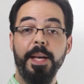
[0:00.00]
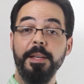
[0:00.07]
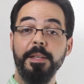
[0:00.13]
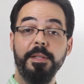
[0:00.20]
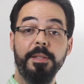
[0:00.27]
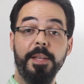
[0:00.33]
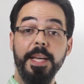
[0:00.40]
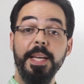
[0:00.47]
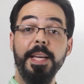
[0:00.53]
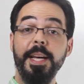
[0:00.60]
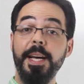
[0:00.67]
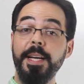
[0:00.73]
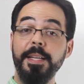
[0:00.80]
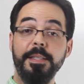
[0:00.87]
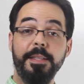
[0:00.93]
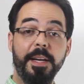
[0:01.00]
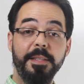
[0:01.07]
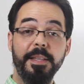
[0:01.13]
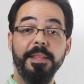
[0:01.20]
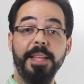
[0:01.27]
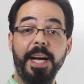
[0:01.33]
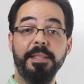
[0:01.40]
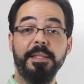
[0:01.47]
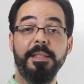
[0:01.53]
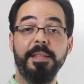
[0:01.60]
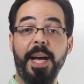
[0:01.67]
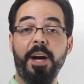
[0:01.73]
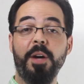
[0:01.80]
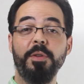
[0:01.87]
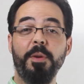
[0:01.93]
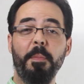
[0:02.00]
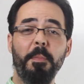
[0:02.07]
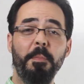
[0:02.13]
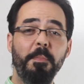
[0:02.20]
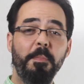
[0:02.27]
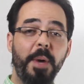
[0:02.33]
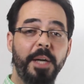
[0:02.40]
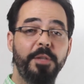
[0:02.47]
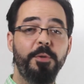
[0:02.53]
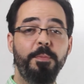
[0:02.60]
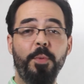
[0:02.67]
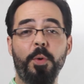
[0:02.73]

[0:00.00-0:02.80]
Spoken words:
See, doesn't that sound much